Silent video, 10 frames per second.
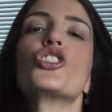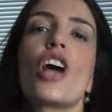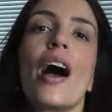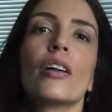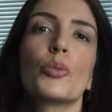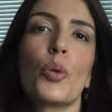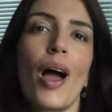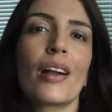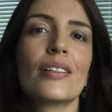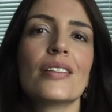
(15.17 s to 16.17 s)
child
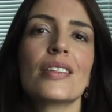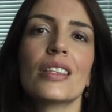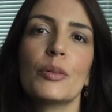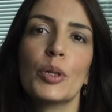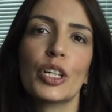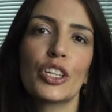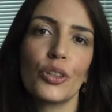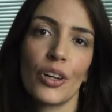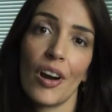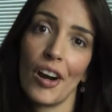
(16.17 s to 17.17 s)
practice in the book,
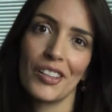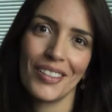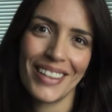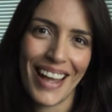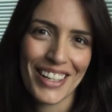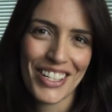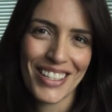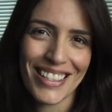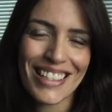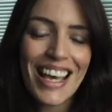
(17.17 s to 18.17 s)
Your Cardinal
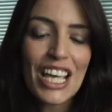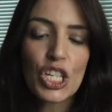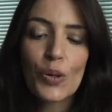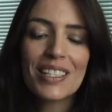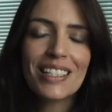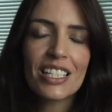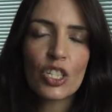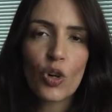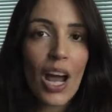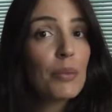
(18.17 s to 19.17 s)
Connections. So it's
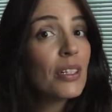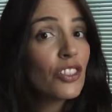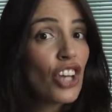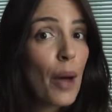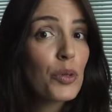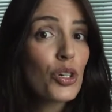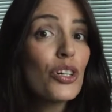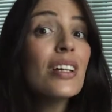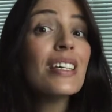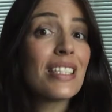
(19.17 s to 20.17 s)
described in
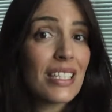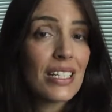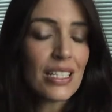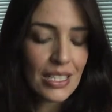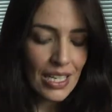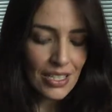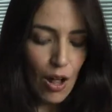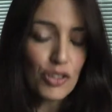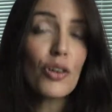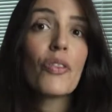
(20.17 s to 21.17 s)
chapter 6. It's
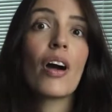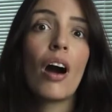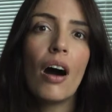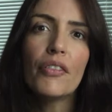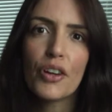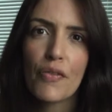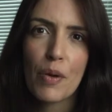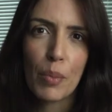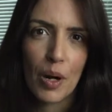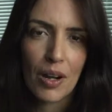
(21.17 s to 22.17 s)
also the cover of
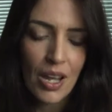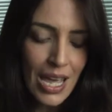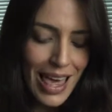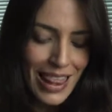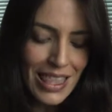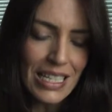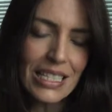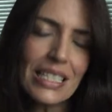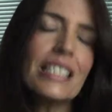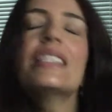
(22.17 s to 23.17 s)
the book.
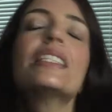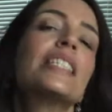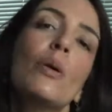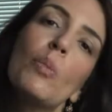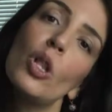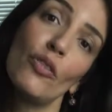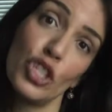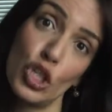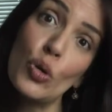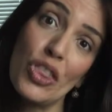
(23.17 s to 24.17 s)
This is a symbol of
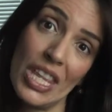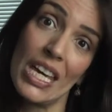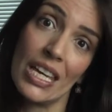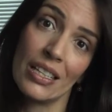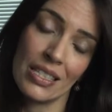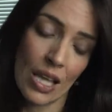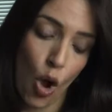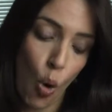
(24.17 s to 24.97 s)
two things.